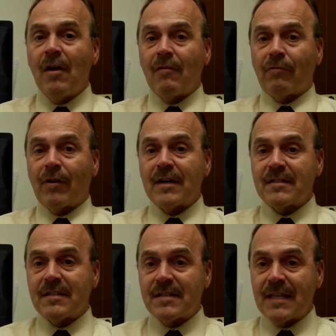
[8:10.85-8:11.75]
for us
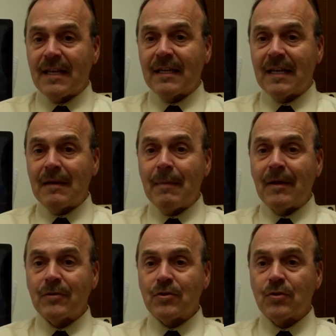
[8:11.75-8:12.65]
to send
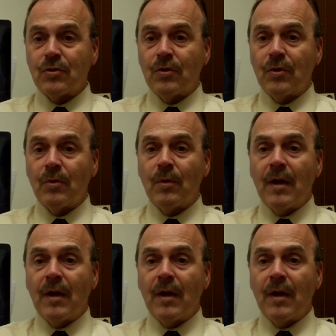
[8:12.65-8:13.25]
emails to you.